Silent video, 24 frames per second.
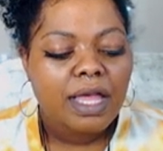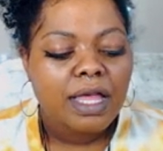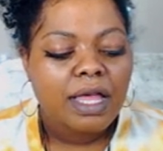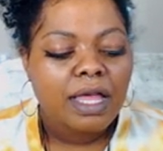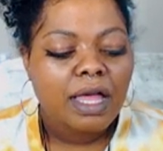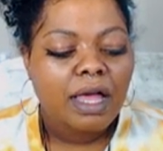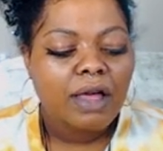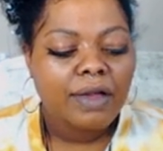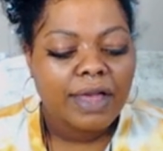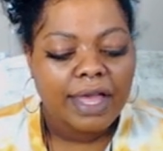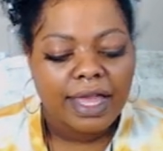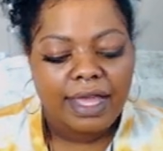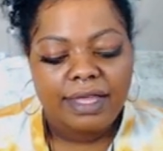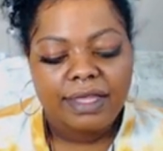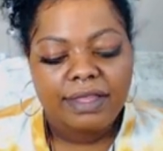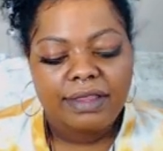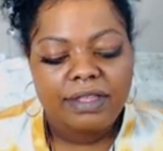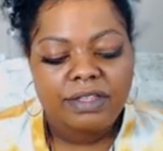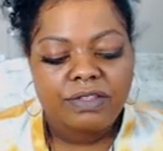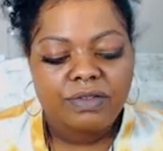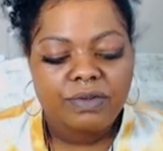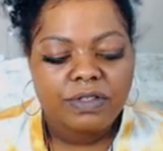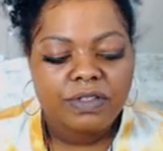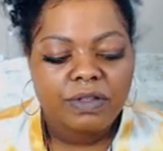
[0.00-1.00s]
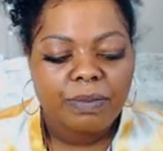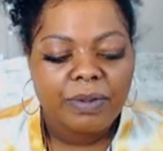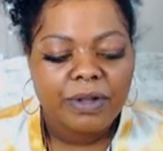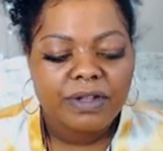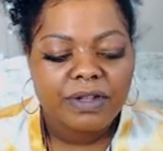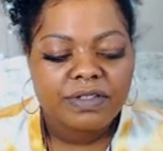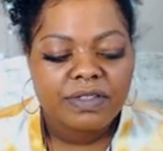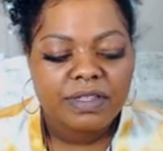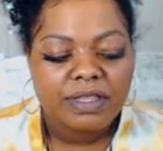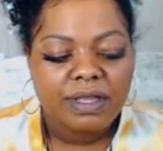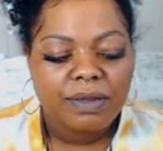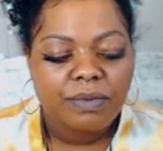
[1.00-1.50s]
Okay, this was a
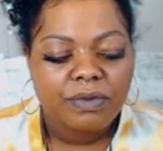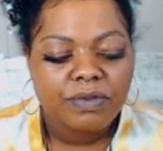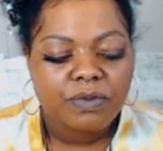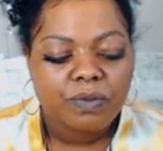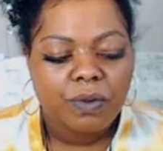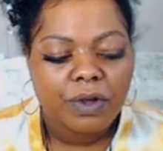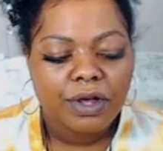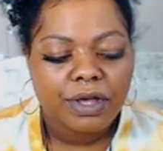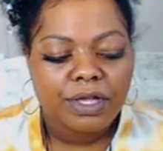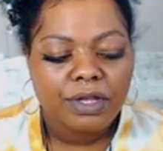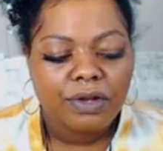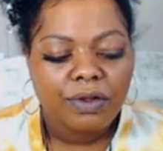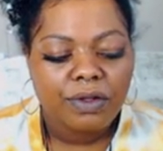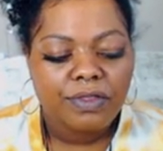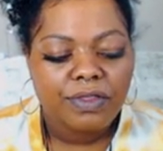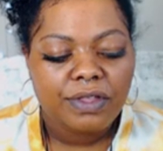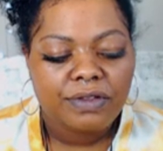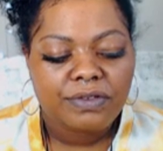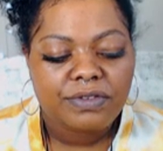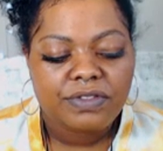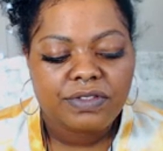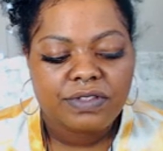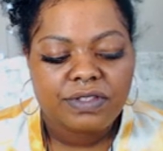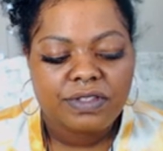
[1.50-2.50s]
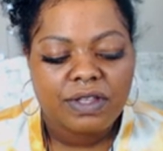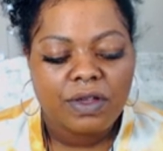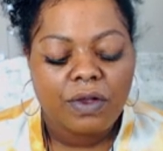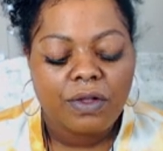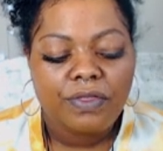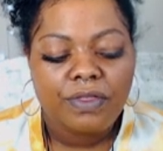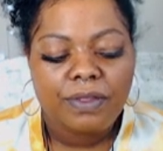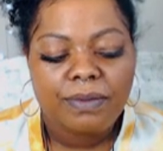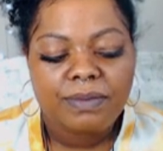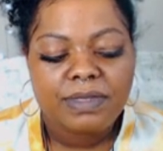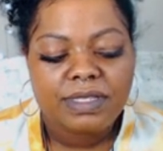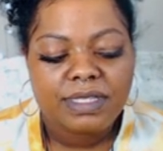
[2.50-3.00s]
person that was working on their
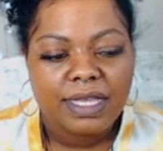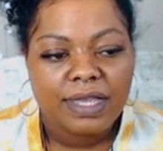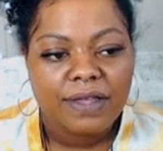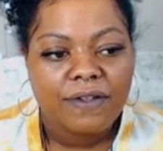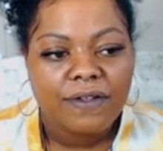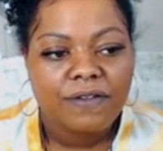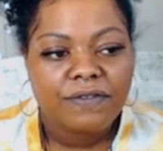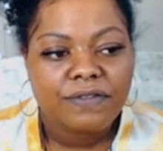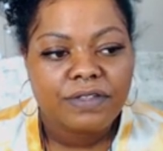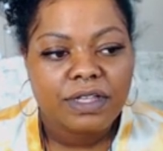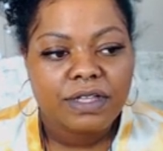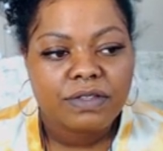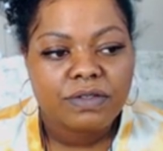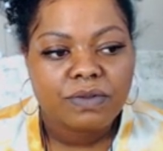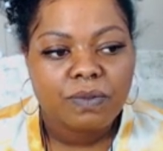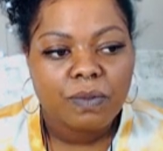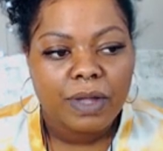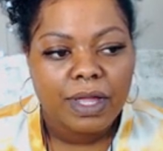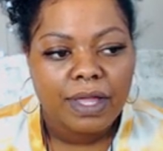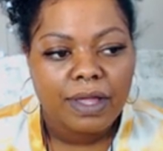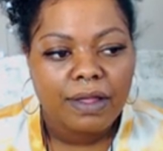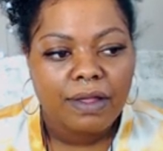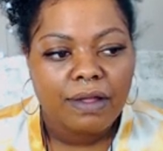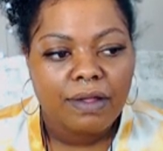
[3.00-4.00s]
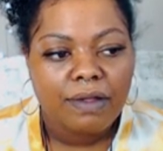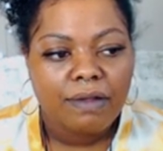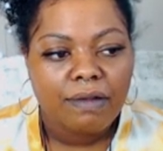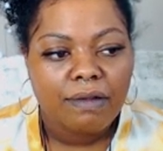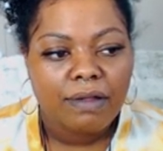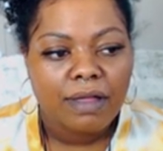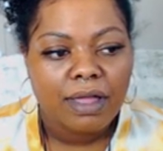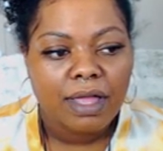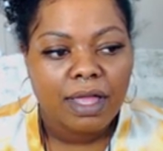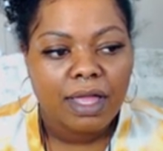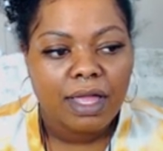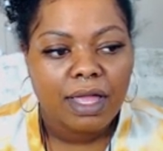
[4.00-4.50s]
on themselves as well.
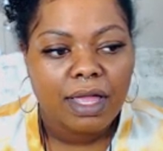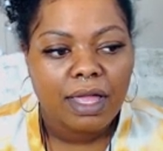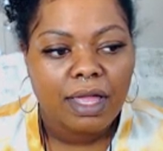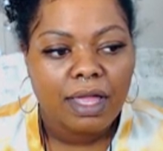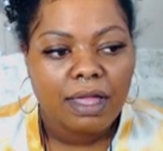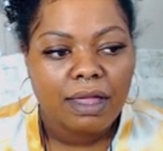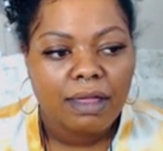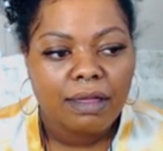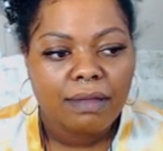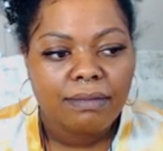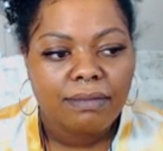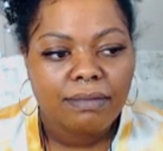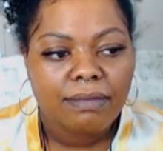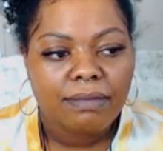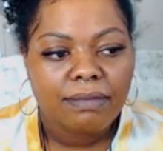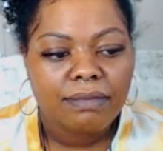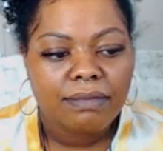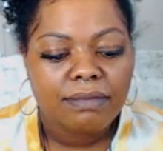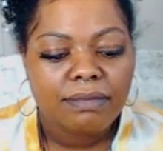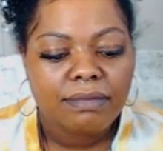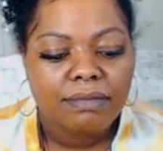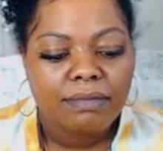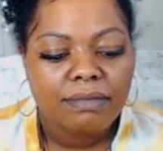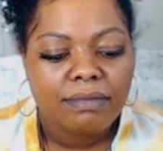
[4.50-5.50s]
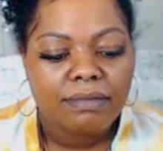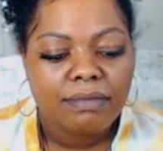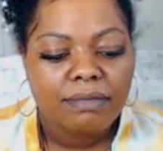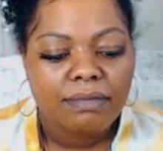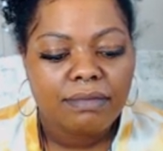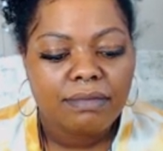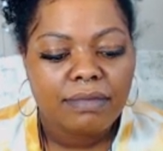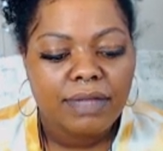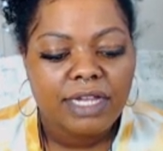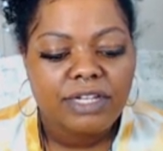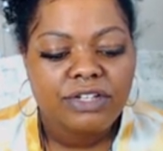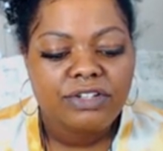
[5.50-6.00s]
Um,
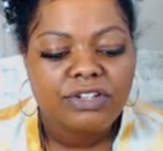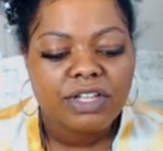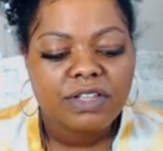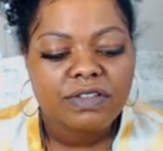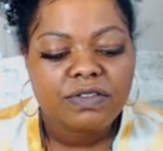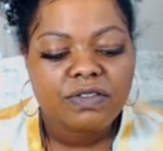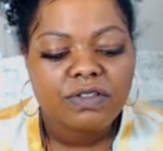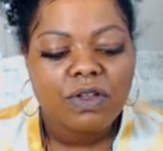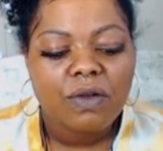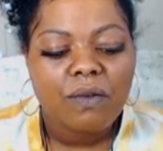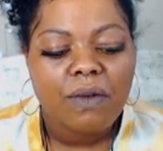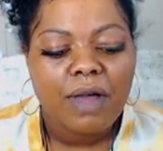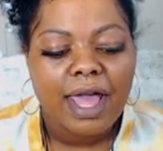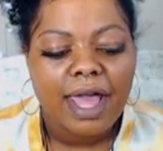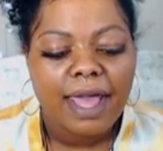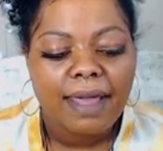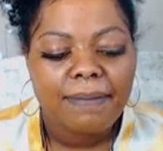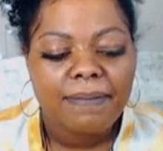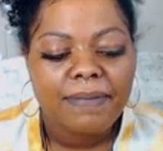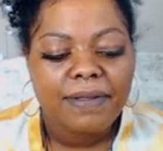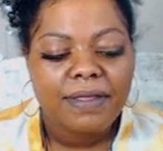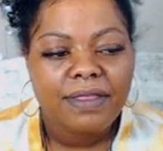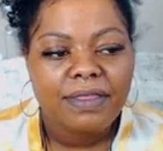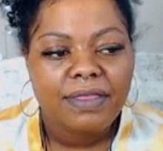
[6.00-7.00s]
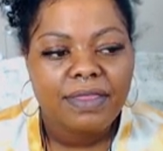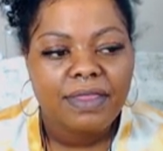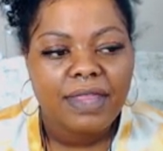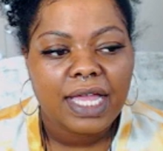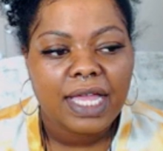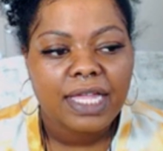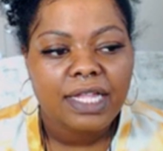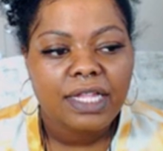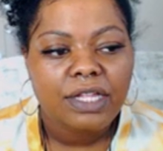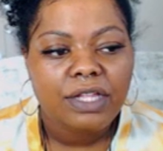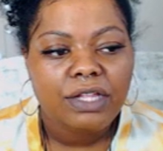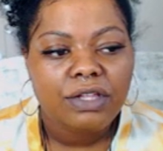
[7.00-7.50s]
it just so happened
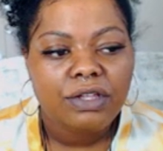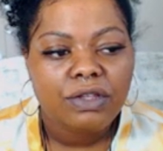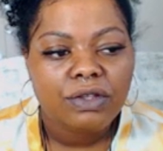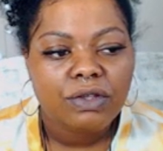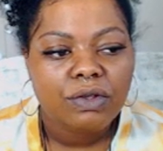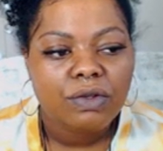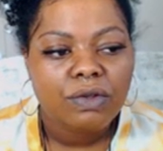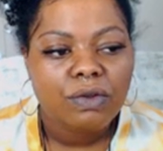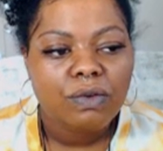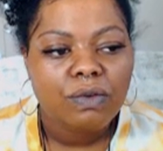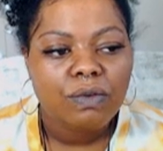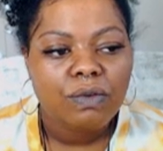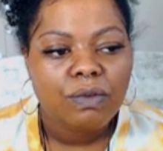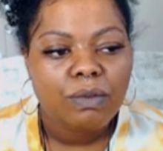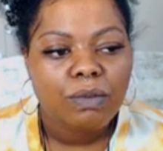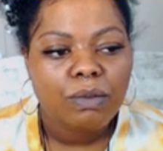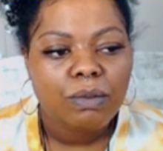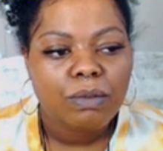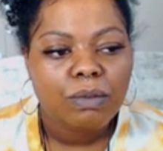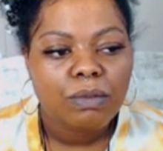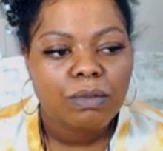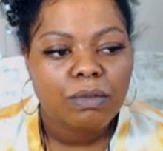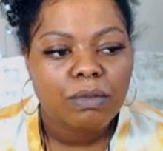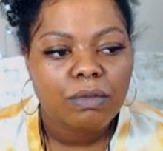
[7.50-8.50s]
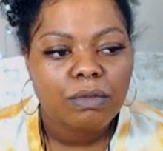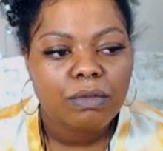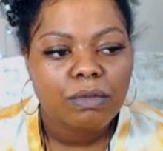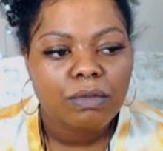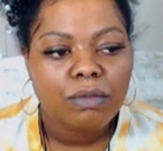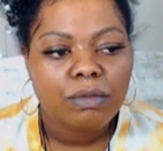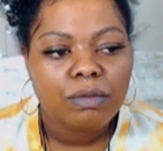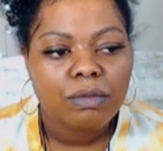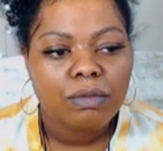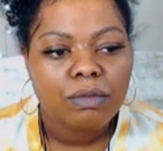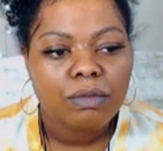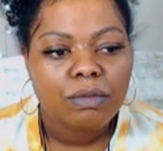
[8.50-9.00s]
that you
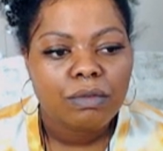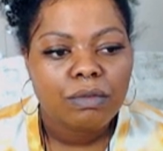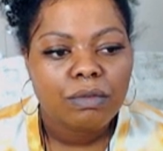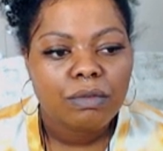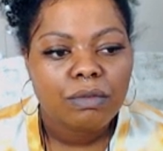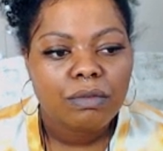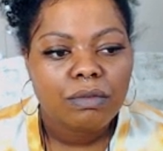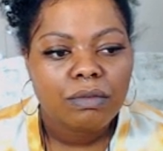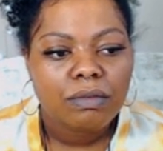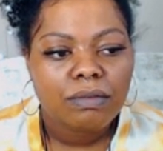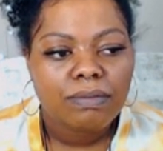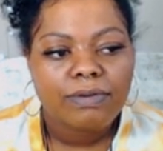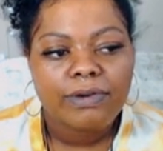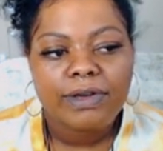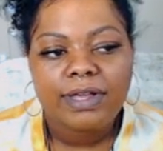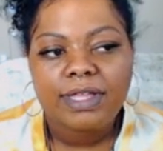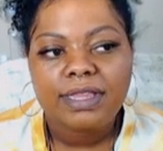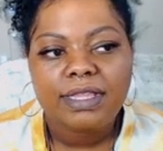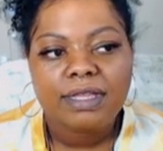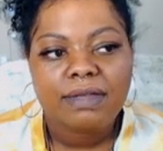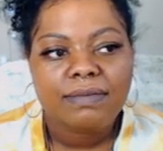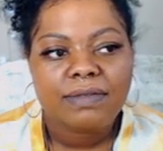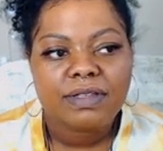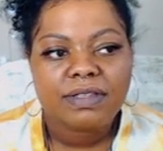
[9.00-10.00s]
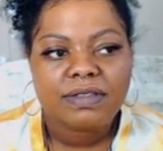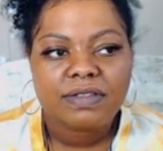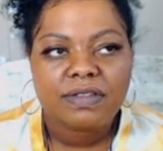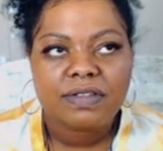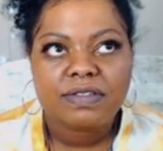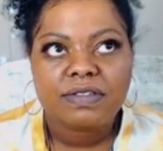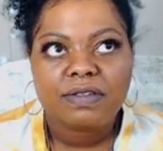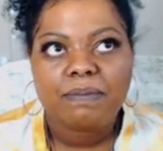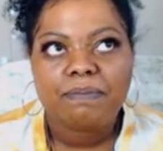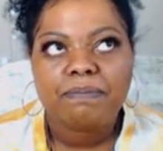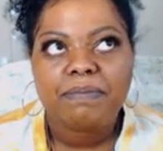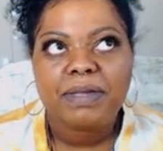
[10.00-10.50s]
bring them a
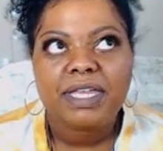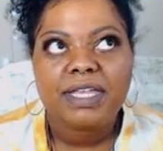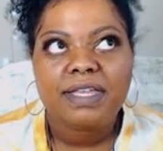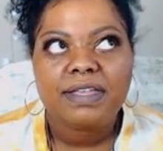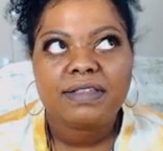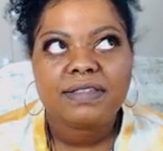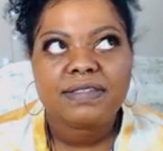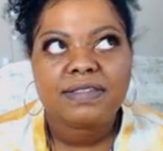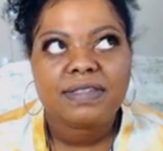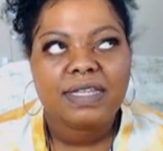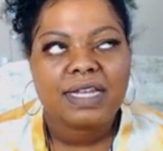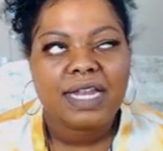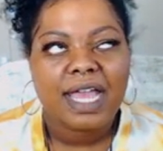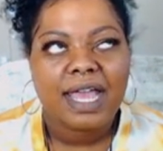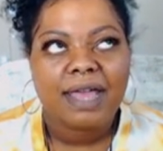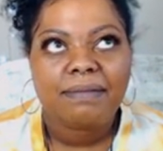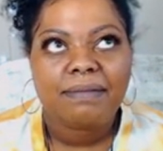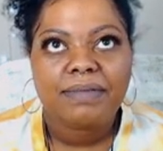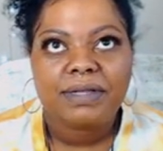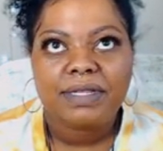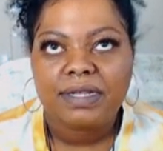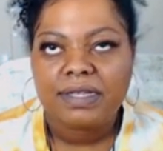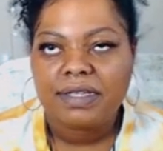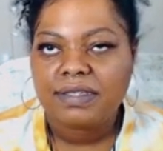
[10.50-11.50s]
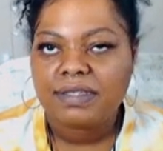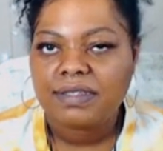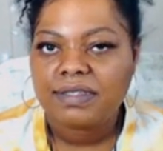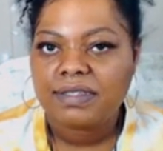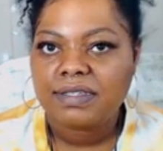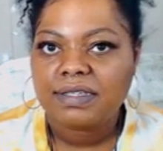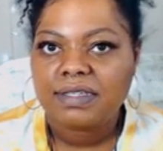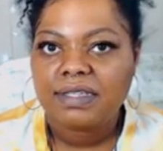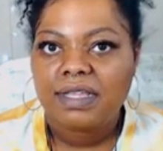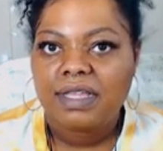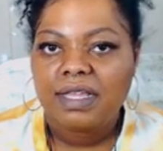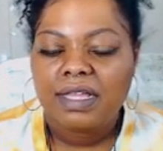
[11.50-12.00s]
sense of peace and
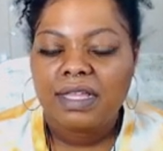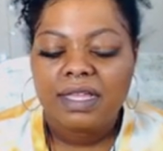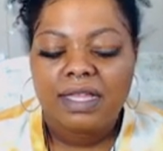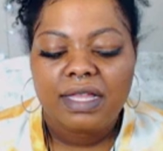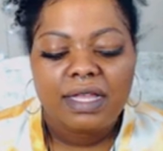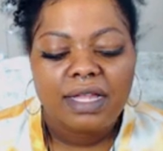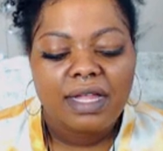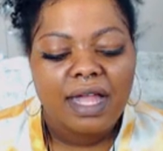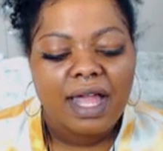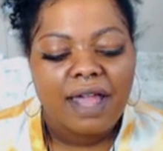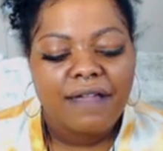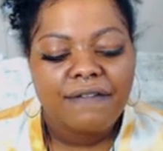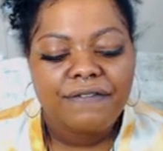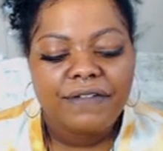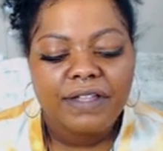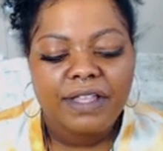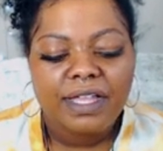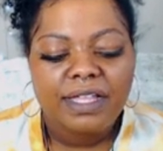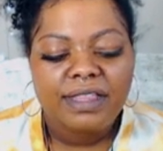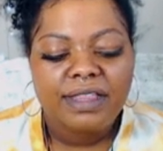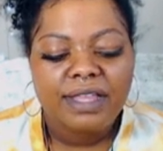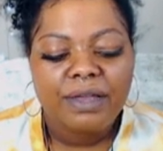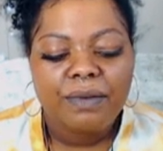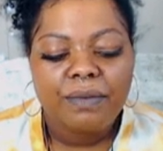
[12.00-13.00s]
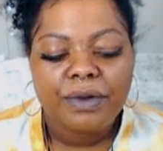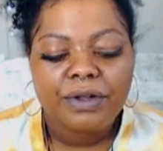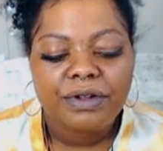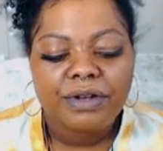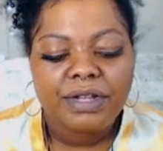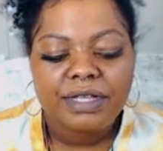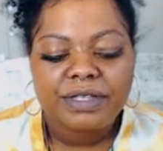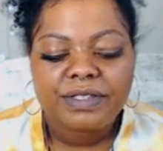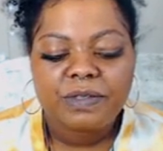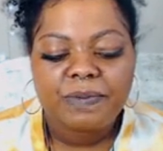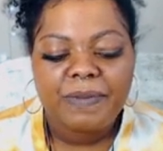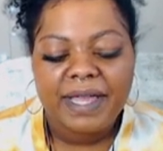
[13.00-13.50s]
happiness. I feel like they weren't
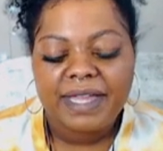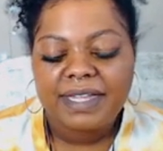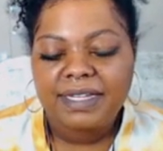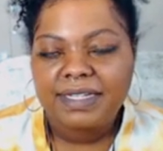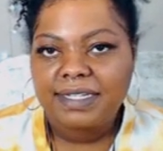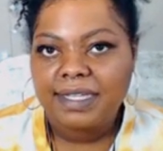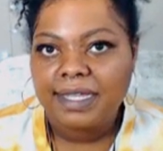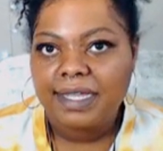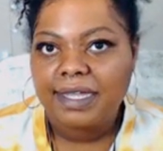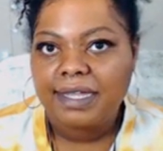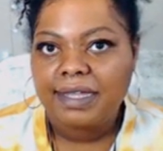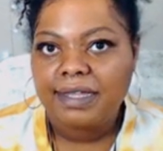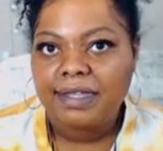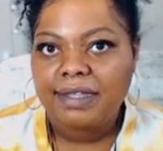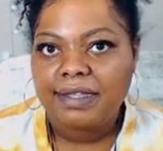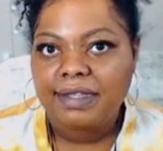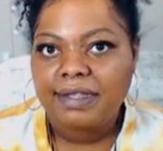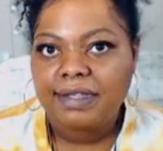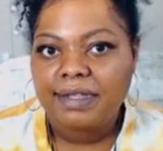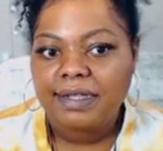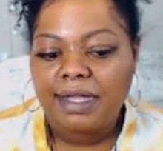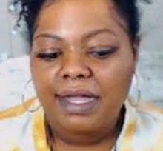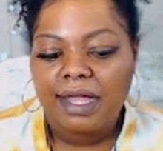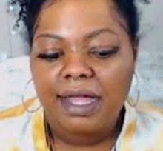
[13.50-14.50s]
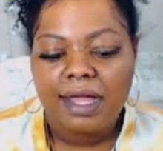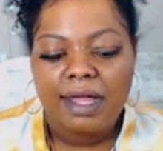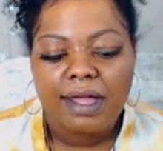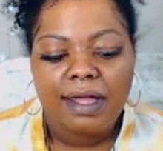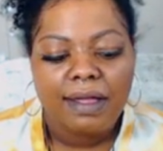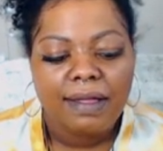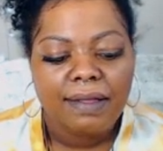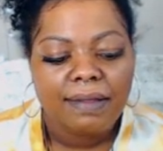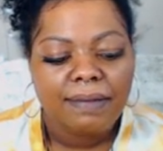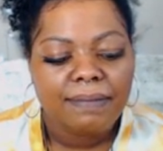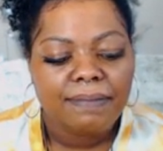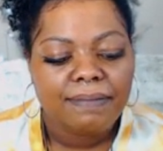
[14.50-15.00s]
expecting it.
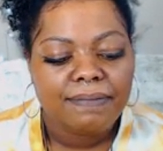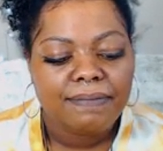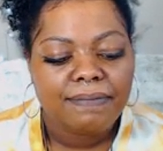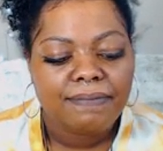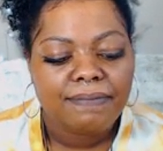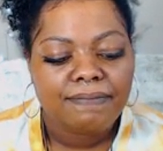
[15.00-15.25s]
Um,